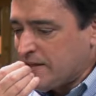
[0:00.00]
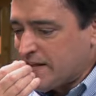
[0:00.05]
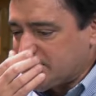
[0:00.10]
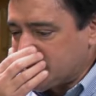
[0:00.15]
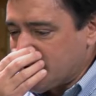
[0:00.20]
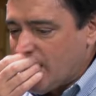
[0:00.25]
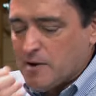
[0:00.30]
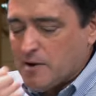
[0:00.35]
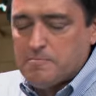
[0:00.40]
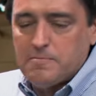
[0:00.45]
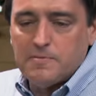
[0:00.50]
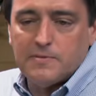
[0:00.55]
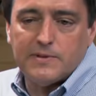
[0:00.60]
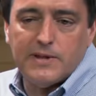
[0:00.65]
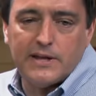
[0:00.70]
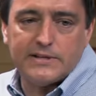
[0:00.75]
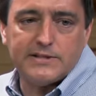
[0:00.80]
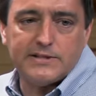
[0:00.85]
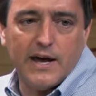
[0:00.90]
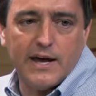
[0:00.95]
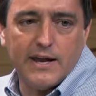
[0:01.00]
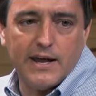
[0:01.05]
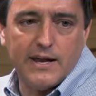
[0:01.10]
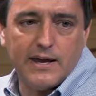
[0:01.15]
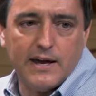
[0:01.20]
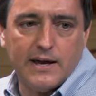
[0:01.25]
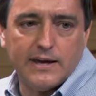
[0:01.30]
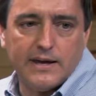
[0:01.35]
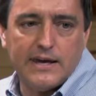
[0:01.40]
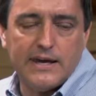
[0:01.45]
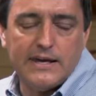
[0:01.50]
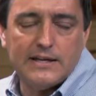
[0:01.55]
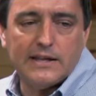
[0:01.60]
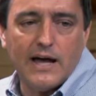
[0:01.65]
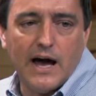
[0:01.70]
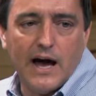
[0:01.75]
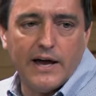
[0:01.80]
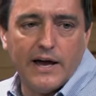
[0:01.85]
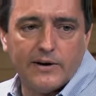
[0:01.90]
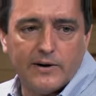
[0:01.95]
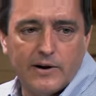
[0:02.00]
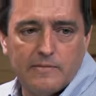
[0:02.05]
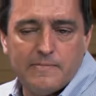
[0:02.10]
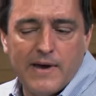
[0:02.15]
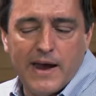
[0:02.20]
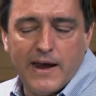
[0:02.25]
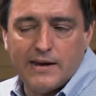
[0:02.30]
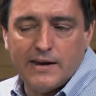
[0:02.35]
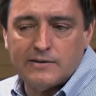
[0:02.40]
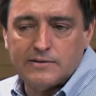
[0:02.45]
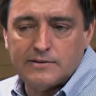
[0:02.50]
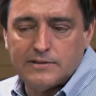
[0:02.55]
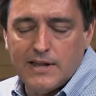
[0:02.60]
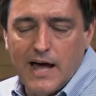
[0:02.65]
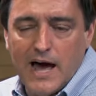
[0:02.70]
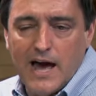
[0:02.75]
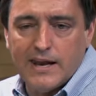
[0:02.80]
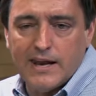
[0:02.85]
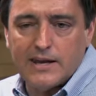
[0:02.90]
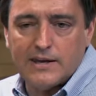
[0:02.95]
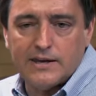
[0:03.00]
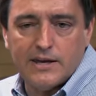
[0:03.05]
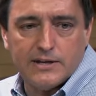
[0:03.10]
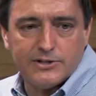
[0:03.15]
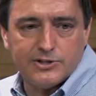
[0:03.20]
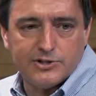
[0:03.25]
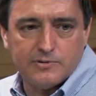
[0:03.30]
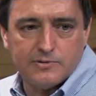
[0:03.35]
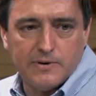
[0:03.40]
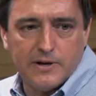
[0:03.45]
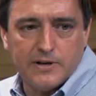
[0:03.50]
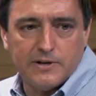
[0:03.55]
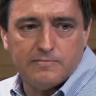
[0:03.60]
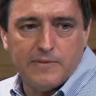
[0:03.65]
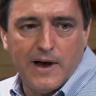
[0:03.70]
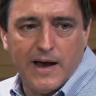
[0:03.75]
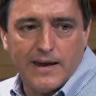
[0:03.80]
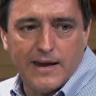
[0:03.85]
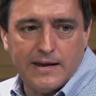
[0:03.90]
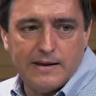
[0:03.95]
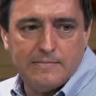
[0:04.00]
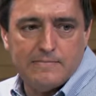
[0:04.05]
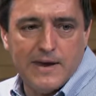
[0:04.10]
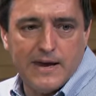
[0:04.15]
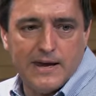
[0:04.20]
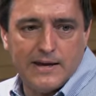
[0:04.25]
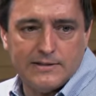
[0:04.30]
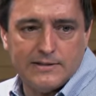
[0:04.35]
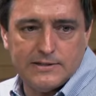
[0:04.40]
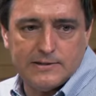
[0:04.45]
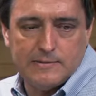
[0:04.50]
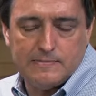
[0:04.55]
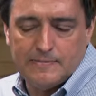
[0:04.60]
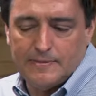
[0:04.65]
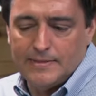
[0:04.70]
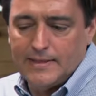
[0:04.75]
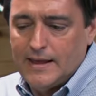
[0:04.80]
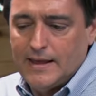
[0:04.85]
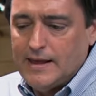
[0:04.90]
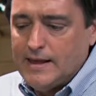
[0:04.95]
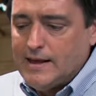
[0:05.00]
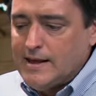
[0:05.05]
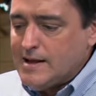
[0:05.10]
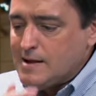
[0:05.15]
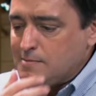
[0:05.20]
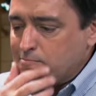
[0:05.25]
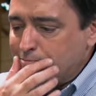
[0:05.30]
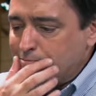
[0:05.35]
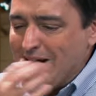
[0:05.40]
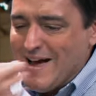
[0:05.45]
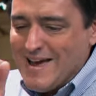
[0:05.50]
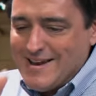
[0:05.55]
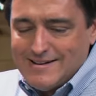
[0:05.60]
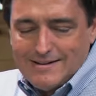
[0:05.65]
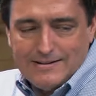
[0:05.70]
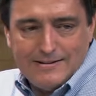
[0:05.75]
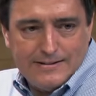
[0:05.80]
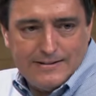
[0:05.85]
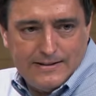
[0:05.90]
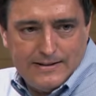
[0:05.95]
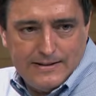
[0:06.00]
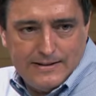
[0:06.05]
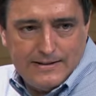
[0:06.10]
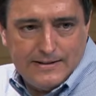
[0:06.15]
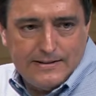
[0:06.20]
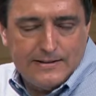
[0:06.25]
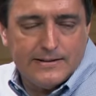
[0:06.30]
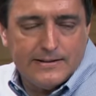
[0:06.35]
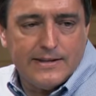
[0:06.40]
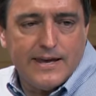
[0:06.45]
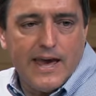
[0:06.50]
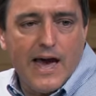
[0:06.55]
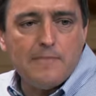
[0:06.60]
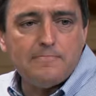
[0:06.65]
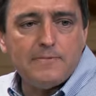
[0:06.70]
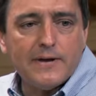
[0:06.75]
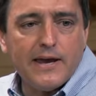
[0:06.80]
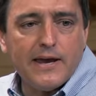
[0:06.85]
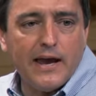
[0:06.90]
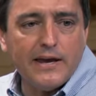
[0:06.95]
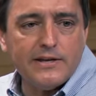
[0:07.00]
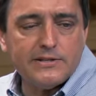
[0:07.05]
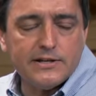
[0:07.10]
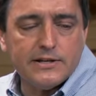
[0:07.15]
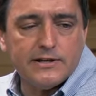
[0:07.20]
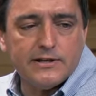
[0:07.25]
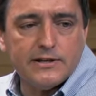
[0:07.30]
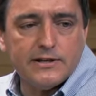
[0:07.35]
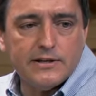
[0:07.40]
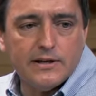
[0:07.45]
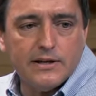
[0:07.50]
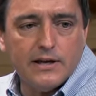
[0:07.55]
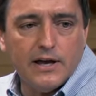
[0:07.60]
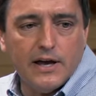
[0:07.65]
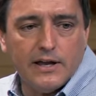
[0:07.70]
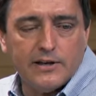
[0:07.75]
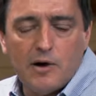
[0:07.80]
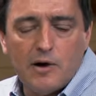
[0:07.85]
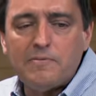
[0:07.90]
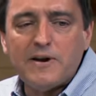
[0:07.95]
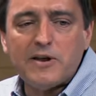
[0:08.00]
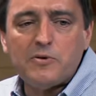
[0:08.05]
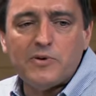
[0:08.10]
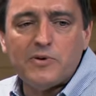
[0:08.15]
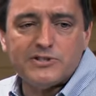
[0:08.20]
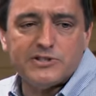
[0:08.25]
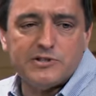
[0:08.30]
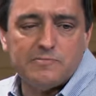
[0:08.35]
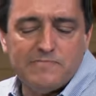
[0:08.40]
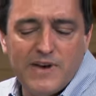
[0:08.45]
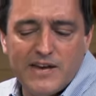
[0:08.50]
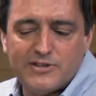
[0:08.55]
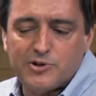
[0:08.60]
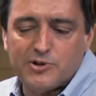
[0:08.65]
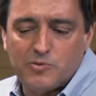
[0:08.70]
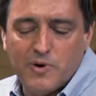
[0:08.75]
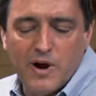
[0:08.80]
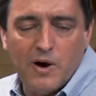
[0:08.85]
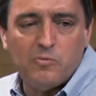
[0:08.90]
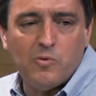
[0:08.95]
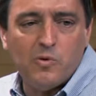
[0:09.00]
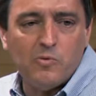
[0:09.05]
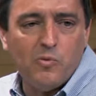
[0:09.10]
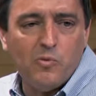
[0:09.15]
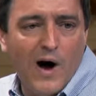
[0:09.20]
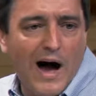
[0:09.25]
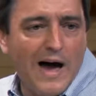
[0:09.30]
That's not a, that's not a, a key light or a main lighting instrument by any means. But the application, uh, nobody wants to mess around with